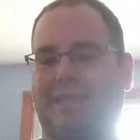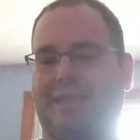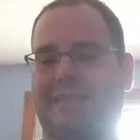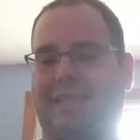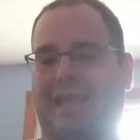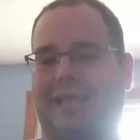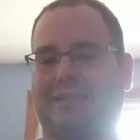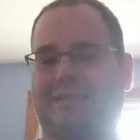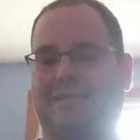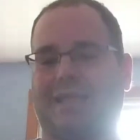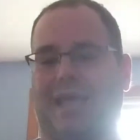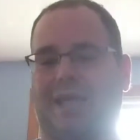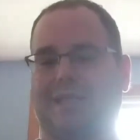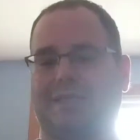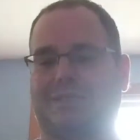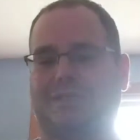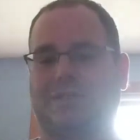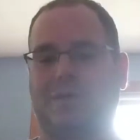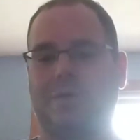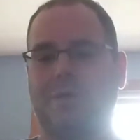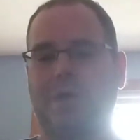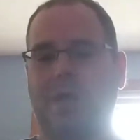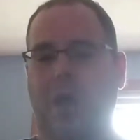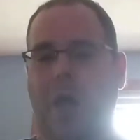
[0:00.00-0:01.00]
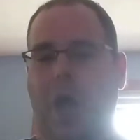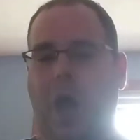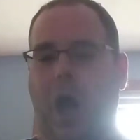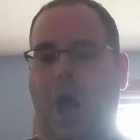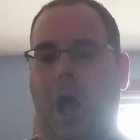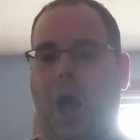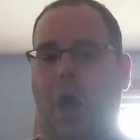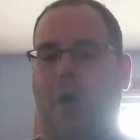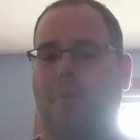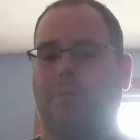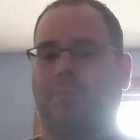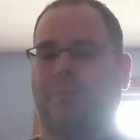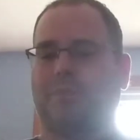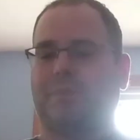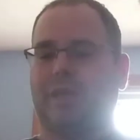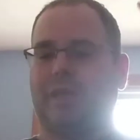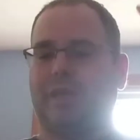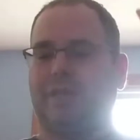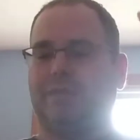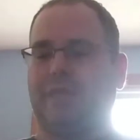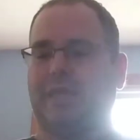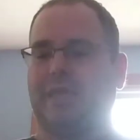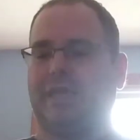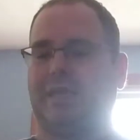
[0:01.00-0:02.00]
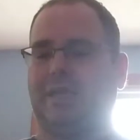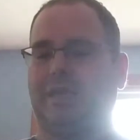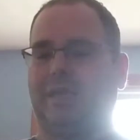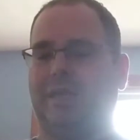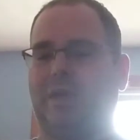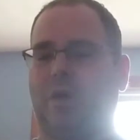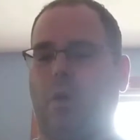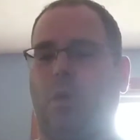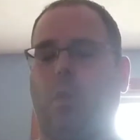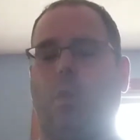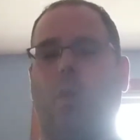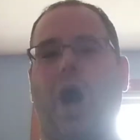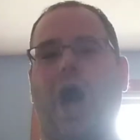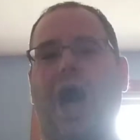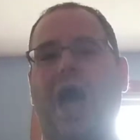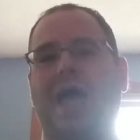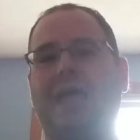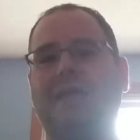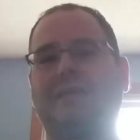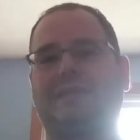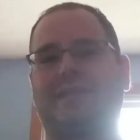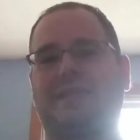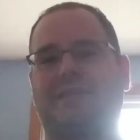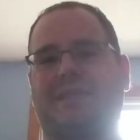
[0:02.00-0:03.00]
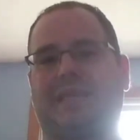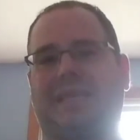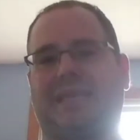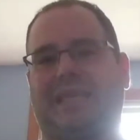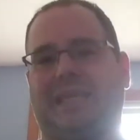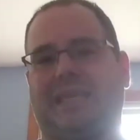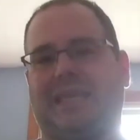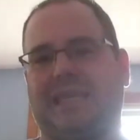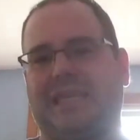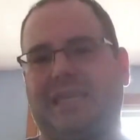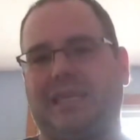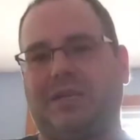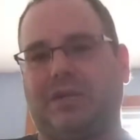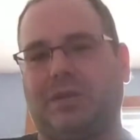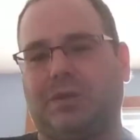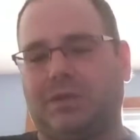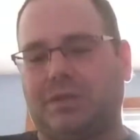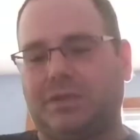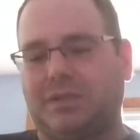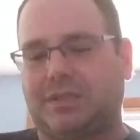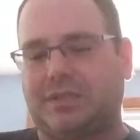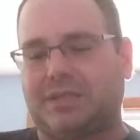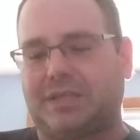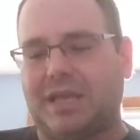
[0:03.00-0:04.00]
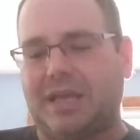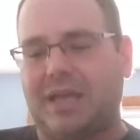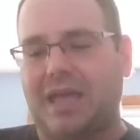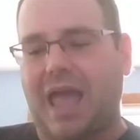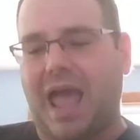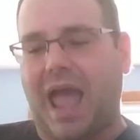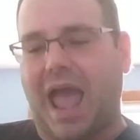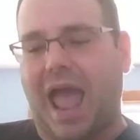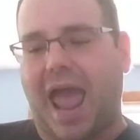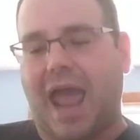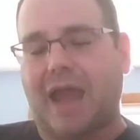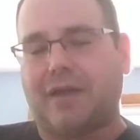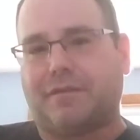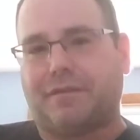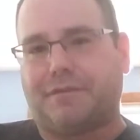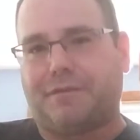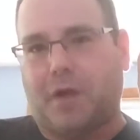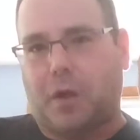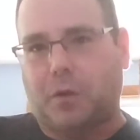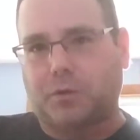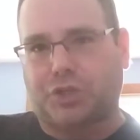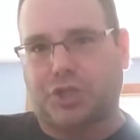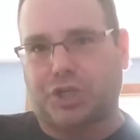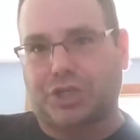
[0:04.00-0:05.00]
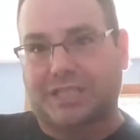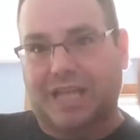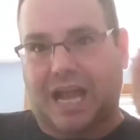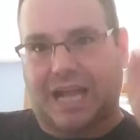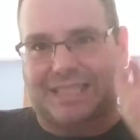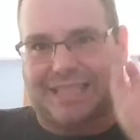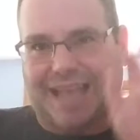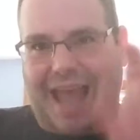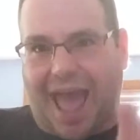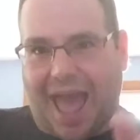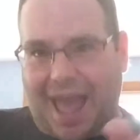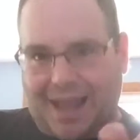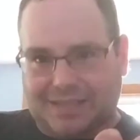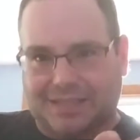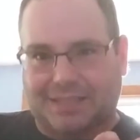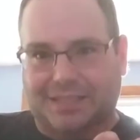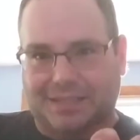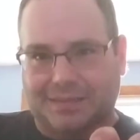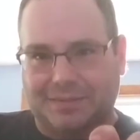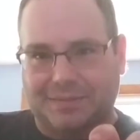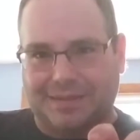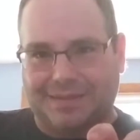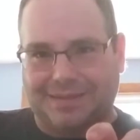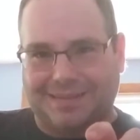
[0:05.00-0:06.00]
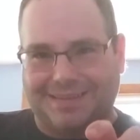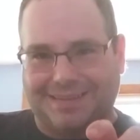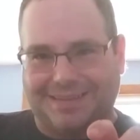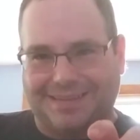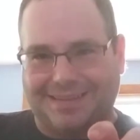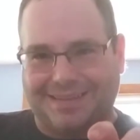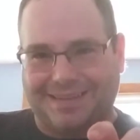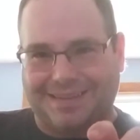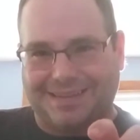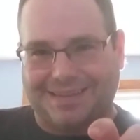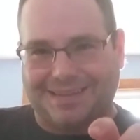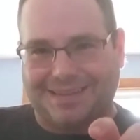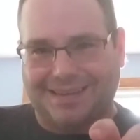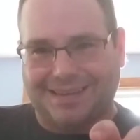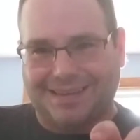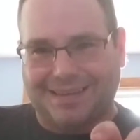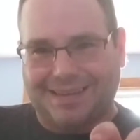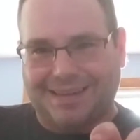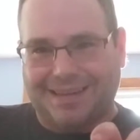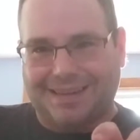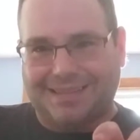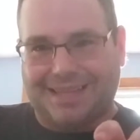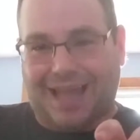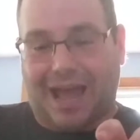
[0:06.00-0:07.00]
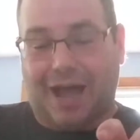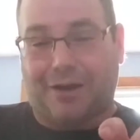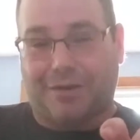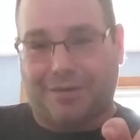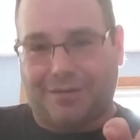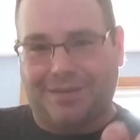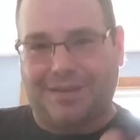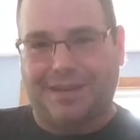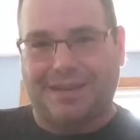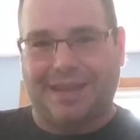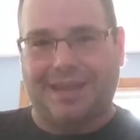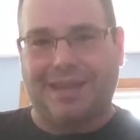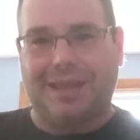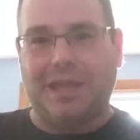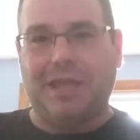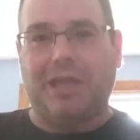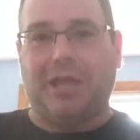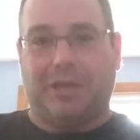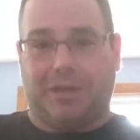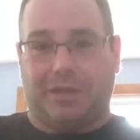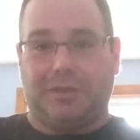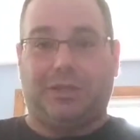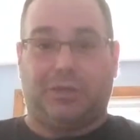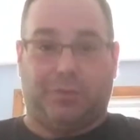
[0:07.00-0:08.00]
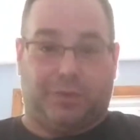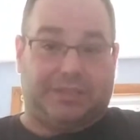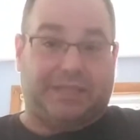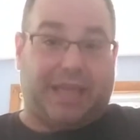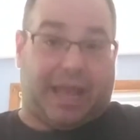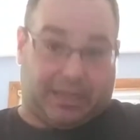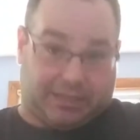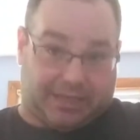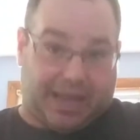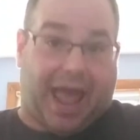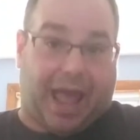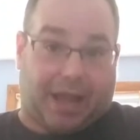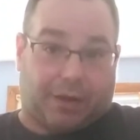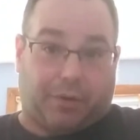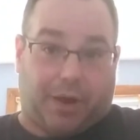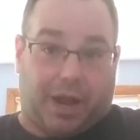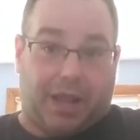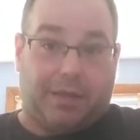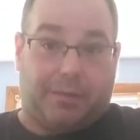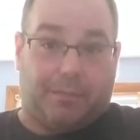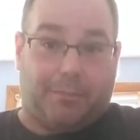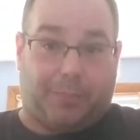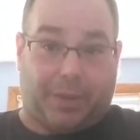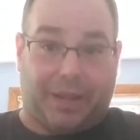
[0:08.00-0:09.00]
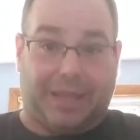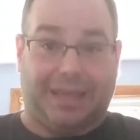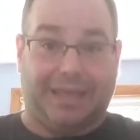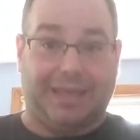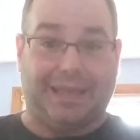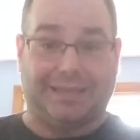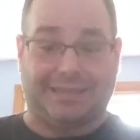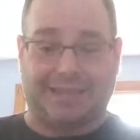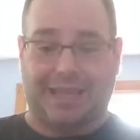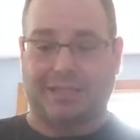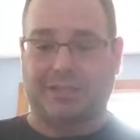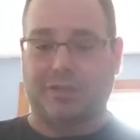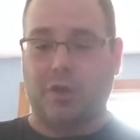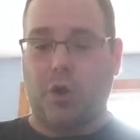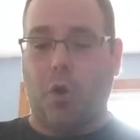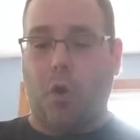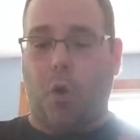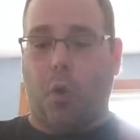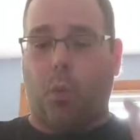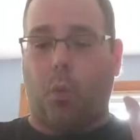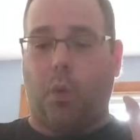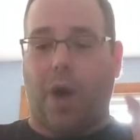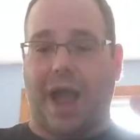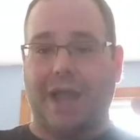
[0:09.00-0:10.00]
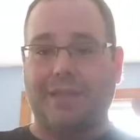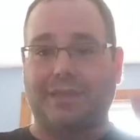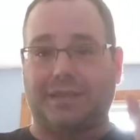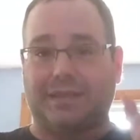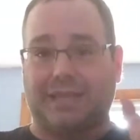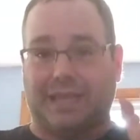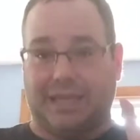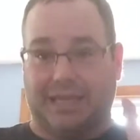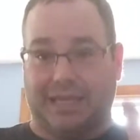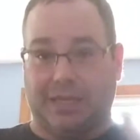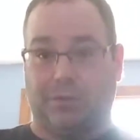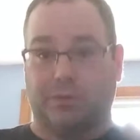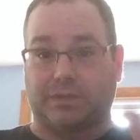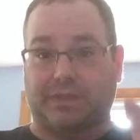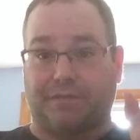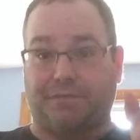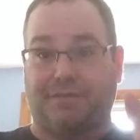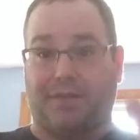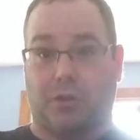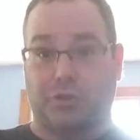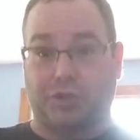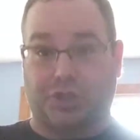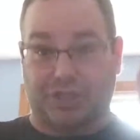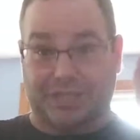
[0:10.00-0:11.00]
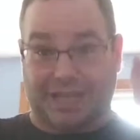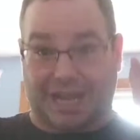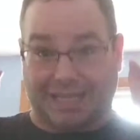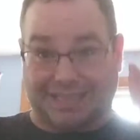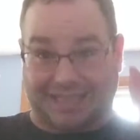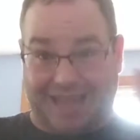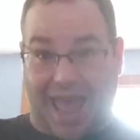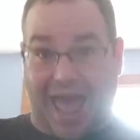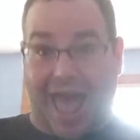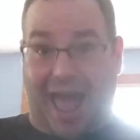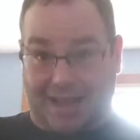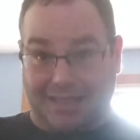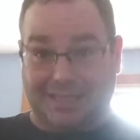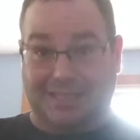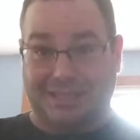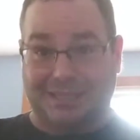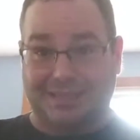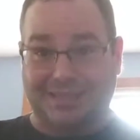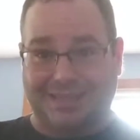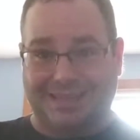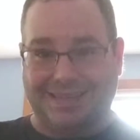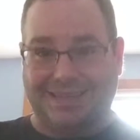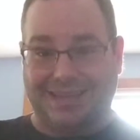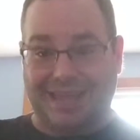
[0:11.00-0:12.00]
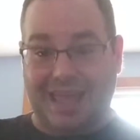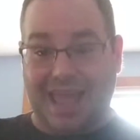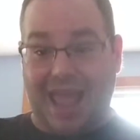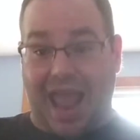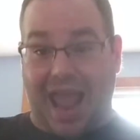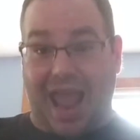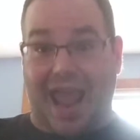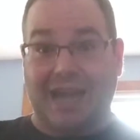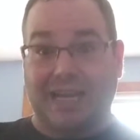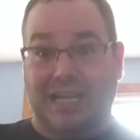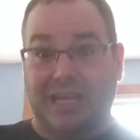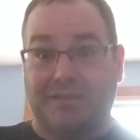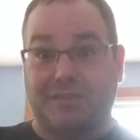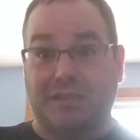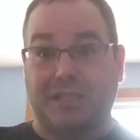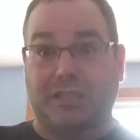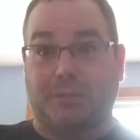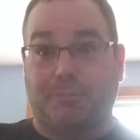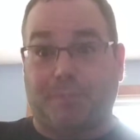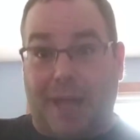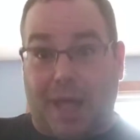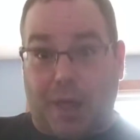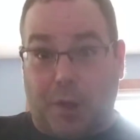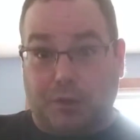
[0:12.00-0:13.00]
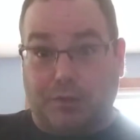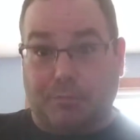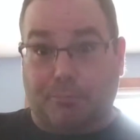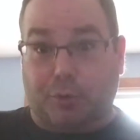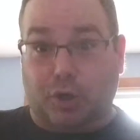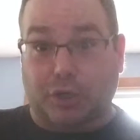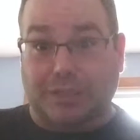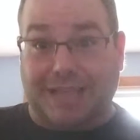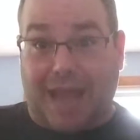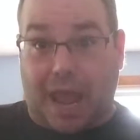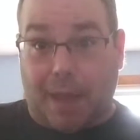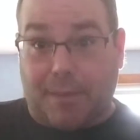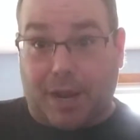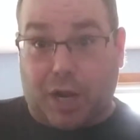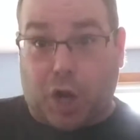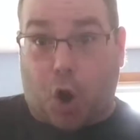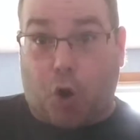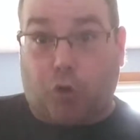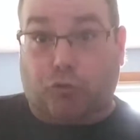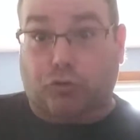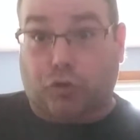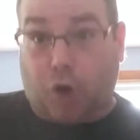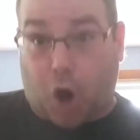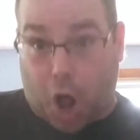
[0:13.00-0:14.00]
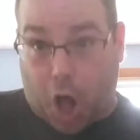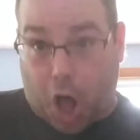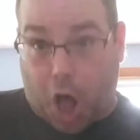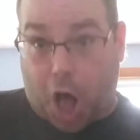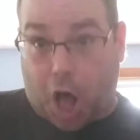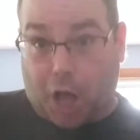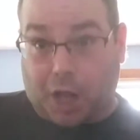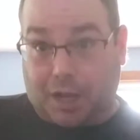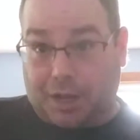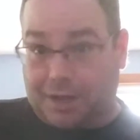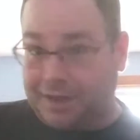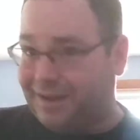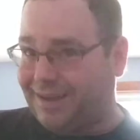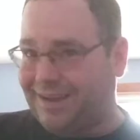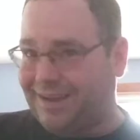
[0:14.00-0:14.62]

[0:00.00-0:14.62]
that says, why did the eagles and vultures attacked? Now, you would say attack, right? But it says, why did the eagles and vultures attacked? And even spelled Birdemic wrong.